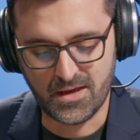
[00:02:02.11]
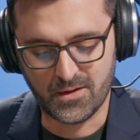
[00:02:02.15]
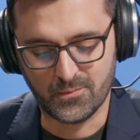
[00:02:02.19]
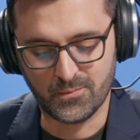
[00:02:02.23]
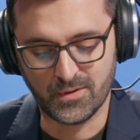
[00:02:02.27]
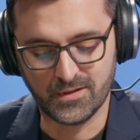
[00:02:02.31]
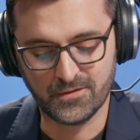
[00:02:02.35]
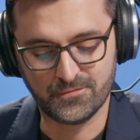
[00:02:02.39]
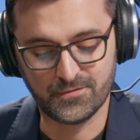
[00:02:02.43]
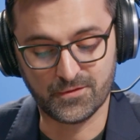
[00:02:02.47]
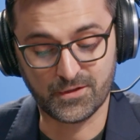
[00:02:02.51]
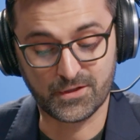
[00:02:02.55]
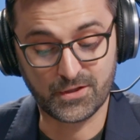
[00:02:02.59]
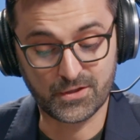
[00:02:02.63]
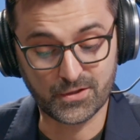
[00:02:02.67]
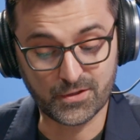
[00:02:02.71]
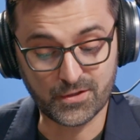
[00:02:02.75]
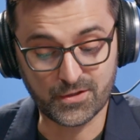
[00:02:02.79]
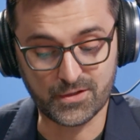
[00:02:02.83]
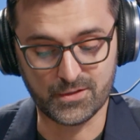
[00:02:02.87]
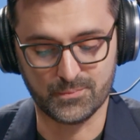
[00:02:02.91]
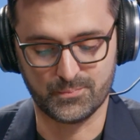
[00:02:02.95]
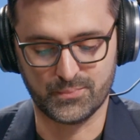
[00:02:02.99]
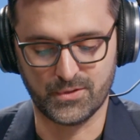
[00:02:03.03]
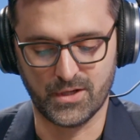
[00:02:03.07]
One of her
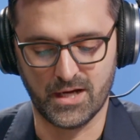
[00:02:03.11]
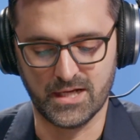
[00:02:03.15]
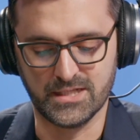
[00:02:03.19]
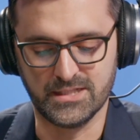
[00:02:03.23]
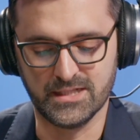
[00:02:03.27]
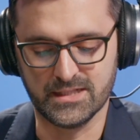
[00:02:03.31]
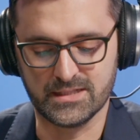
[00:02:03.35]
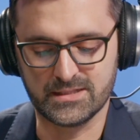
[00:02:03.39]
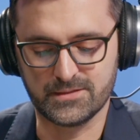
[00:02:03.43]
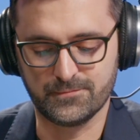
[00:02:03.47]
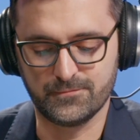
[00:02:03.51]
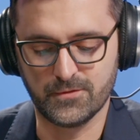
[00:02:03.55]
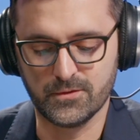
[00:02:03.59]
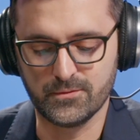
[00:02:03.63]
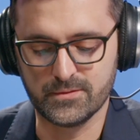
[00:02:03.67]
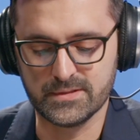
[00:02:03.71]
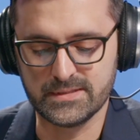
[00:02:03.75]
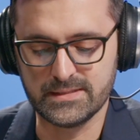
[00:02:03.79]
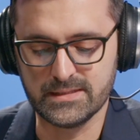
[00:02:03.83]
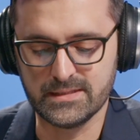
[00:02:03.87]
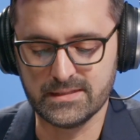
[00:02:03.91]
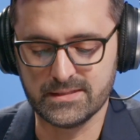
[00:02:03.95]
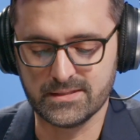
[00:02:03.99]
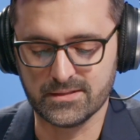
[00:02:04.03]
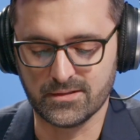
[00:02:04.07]
current projects
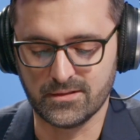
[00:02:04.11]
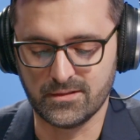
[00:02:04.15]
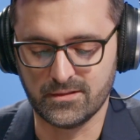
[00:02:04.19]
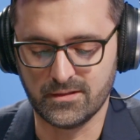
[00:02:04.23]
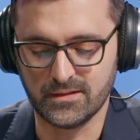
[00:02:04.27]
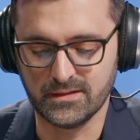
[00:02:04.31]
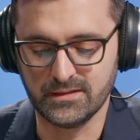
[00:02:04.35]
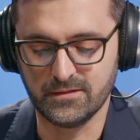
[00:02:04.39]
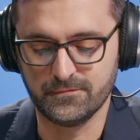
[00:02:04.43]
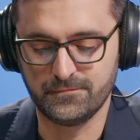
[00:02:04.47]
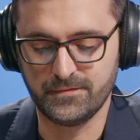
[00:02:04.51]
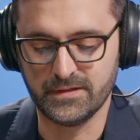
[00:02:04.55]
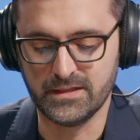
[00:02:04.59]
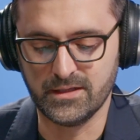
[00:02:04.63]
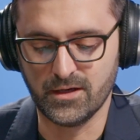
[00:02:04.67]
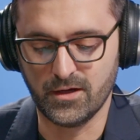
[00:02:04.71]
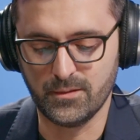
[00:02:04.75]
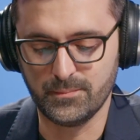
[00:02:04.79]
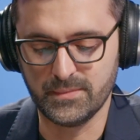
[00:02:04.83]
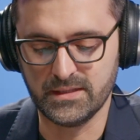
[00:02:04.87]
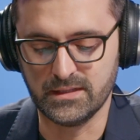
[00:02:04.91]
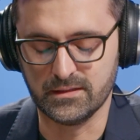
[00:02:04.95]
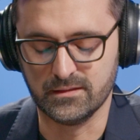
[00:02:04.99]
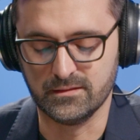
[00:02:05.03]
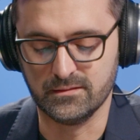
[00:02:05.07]
focuses on the
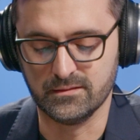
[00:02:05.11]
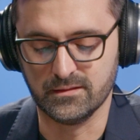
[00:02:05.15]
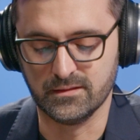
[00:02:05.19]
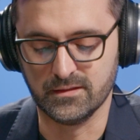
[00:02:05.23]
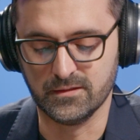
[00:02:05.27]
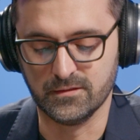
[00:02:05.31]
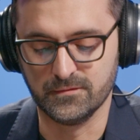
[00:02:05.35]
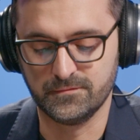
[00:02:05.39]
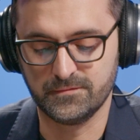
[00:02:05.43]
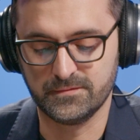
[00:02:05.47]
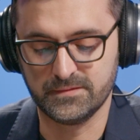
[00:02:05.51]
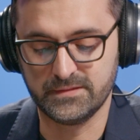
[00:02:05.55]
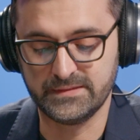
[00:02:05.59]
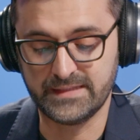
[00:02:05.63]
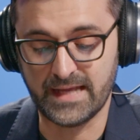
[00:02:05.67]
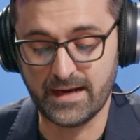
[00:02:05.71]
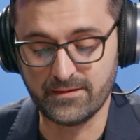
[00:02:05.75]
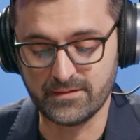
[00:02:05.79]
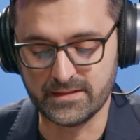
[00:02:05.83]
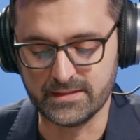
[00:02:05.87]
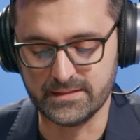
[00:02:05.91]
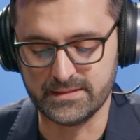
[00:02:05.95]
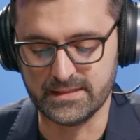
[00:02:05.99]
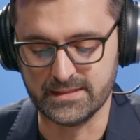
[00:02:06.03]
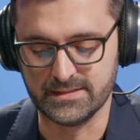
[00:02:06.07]
phenomenon of
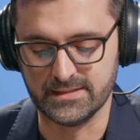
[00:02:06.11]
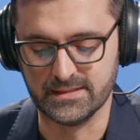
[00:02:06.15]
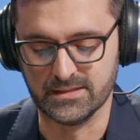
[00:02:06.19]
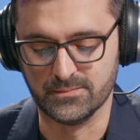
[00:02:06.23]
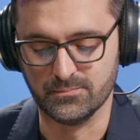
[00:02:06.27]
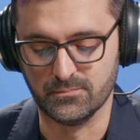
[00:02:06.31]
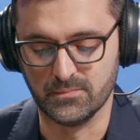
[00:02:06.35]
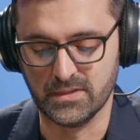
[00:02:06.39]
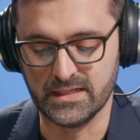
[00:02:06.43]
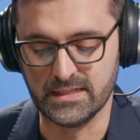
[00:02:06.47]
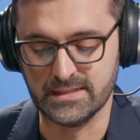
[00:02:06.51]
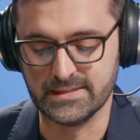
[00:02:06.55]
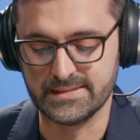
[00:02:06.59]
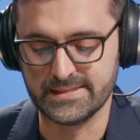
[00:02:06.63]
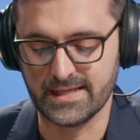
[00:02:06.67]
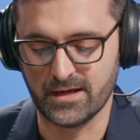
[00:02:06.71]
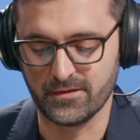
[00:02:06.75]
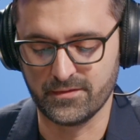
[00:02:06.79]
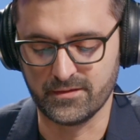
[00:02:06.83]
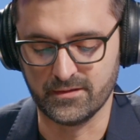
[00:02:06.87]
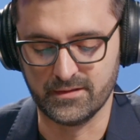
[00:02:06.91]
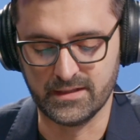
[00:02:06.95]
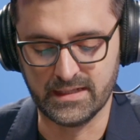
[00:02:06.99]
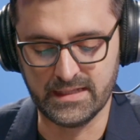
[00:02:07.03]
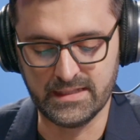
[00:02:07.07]
Tarantism in
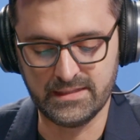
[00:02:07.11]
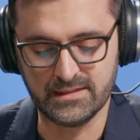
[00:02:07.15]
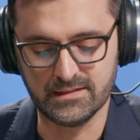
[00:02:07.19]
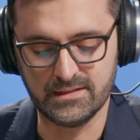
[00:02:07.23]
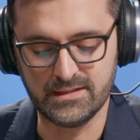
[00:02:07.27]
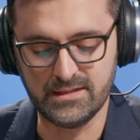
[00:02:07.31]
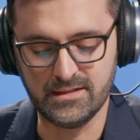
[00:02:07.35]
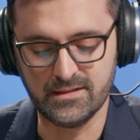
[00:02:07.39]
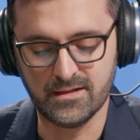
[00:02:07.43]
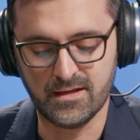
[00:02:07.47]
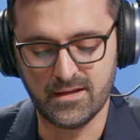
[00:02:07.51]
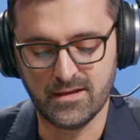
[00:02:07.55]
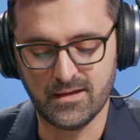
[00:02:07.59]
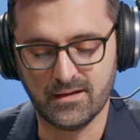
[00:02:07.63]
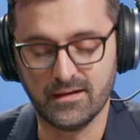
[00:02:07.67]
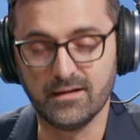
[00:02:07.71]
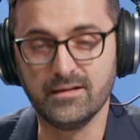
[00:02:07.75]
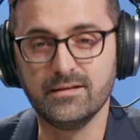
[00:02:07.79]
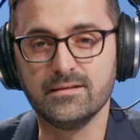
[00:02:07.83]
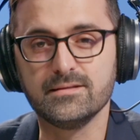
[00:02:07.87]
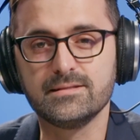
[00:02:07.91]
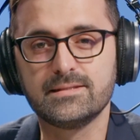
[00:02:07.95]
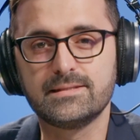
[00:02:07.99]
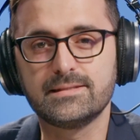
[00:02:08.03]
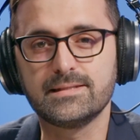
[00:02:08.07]
southern Italy,
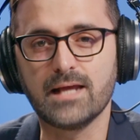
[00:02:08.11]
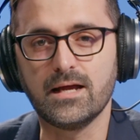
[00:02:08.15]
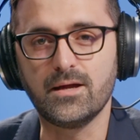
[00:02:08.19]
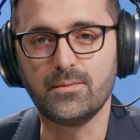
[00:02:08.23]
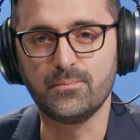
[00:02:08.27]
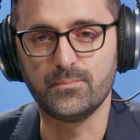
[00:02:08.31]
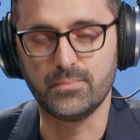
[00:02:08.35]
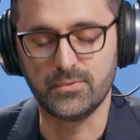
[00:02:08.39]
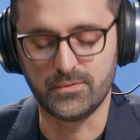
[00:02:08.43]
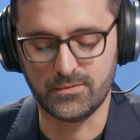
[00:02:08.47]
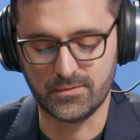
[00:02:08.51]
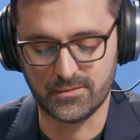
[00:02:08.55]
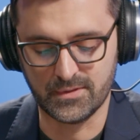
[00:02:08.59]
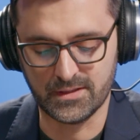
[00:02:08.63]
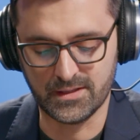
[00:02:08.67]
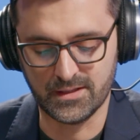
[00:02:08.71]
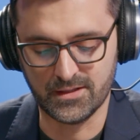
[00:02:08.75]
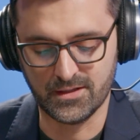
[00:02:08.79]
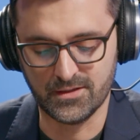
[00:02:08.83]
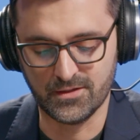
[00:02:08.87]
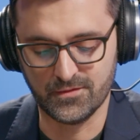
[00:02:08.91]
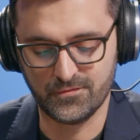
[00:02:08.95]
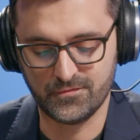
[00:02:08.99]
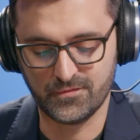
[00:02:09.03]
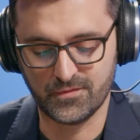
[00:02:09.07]
an ensemble
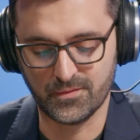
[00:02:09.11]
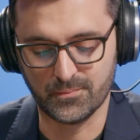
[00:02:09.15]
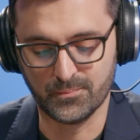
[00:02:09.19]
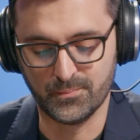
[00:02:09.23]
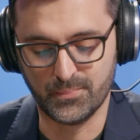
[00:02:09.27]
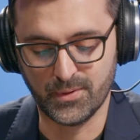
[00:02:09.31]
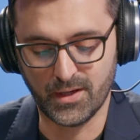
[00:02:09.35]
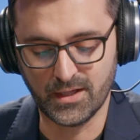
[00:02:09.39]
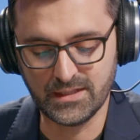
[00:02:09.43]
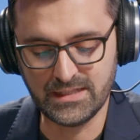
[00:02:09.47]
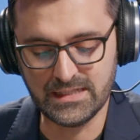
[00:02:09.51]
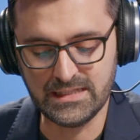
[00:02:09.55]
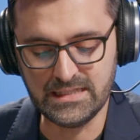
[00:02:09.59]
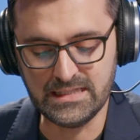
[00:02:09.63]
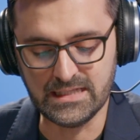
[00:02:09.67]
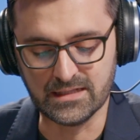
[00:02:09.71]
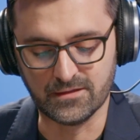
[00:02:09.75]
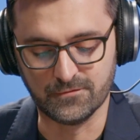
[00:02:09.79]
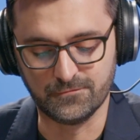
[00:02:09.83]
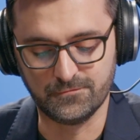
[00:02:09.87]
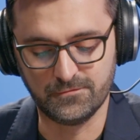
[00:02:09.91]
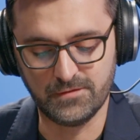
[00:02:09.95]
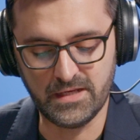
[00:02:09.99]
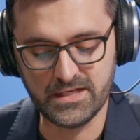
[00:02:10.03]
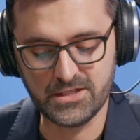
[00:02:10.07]
of bodily
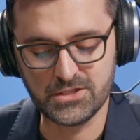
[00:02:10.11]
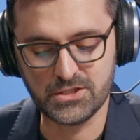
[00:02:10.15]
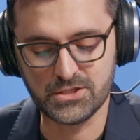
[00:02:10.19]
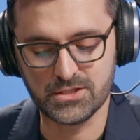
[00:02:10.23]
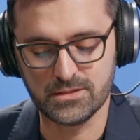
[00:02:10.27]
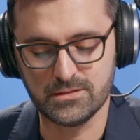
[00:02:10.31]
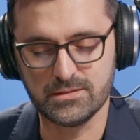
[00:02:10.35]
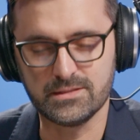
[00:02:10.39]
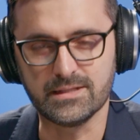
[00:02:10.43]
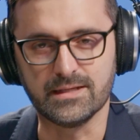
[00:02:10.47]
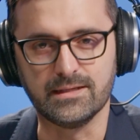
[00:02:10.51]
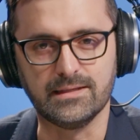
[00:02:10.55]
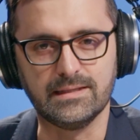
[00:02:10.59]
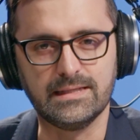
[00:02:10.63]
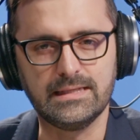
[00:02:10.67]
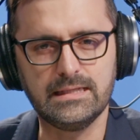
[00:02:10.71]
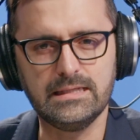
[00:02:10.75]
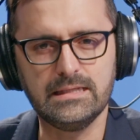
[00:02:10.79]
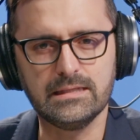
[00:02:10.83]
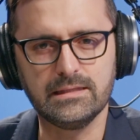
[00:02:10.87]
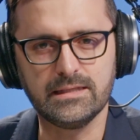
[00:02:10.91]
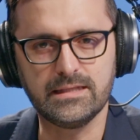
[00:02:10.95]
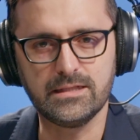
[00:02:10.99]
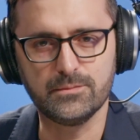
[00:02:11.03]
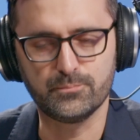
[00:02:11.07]
afflictions and
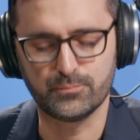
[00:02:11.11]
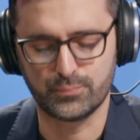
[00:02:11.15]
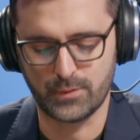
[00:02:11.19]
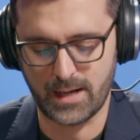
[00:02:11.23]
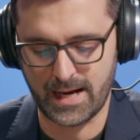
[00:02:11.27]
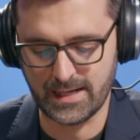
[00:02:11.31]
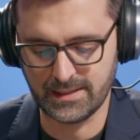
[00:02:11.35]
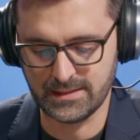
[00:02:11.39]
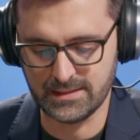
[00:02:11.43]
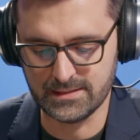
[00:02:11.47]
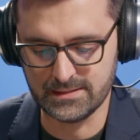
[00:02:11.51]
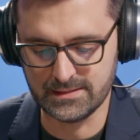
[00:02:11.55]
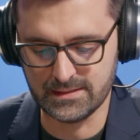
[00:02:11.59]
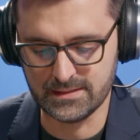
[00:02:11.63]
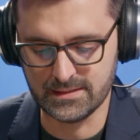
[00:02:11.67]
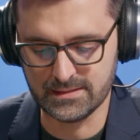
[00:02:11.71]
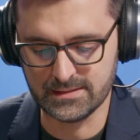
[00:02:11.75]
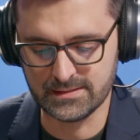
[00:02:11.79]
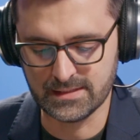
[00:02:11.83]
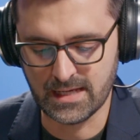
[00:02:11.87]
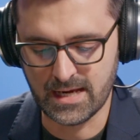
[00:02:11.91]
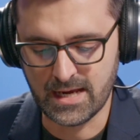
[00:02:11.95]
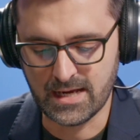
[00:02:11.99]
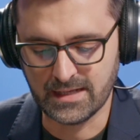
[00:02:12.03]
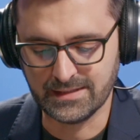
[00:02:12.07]
healing
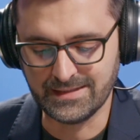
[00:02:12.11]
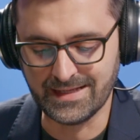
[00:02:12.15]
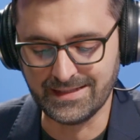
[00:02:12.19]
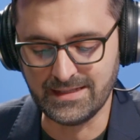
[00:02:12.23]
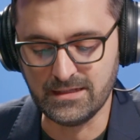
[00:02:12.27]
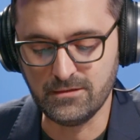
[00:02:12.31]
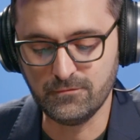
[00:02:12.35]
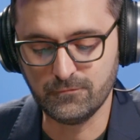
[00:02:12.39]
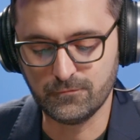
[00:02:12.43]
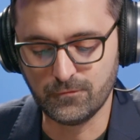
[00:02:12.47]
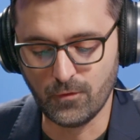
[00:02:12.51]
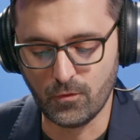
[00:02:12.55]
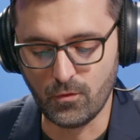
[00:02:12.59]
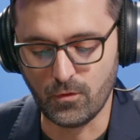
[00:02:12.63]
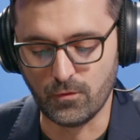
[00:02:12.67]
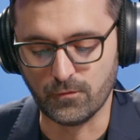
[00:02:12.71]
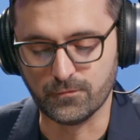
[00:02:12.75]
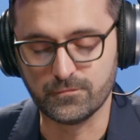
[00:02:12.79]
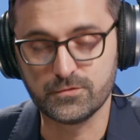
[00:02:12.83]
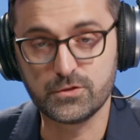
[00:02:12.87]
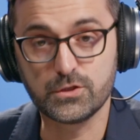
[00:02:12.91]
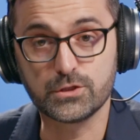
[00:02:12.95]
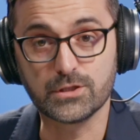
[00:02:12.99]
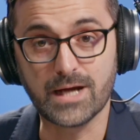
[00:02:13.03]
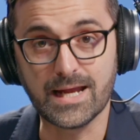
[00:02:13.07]
practices that
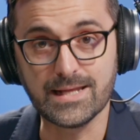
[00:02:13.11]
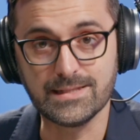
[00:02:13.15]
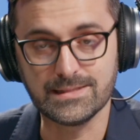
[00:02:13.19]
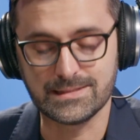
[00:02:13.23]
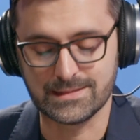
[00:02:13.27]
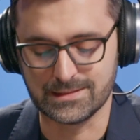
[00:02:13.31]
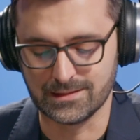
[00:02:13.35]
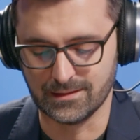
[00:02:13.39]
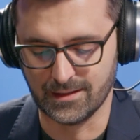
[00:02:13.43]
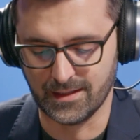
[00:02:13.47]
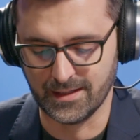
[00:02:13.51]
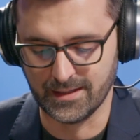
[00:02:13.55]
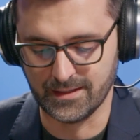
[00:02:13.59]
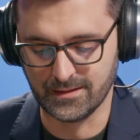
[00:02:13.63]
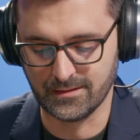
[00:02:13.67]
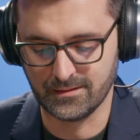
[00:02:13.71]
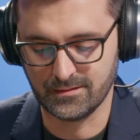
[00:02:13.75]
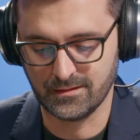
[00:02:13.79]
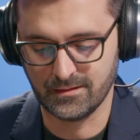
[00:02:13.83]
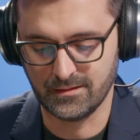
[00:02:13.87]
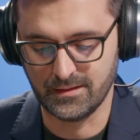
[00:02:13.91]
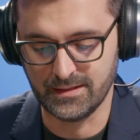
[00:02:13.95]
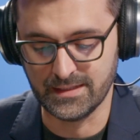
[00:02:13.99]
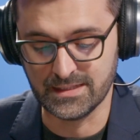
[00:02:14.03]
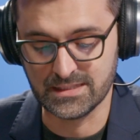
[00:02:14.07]
involve trance-like
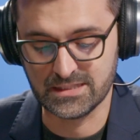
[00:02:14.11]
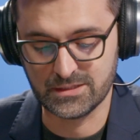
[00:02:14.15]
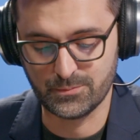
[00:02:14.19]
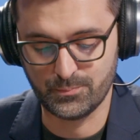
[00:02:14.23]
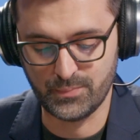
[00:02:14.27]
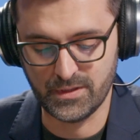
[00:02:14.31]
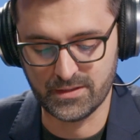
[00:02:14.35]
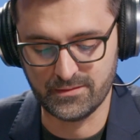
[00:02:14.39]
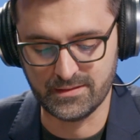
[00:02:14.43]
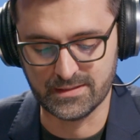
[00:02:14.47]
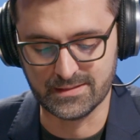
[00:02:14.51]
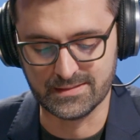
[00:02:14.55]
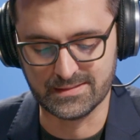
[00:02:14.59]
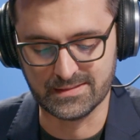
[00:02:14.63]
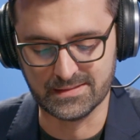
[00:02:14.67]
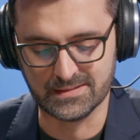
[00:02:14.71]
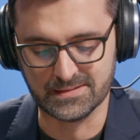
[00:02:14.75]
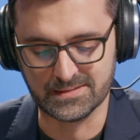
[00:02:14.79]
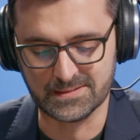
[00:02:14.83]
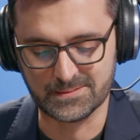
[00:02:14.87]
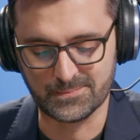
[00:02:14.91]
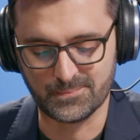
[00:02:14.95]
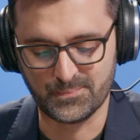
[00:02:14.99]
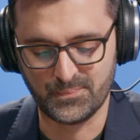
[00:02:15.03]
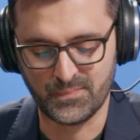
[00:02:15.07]

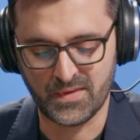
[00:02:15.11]
experiences.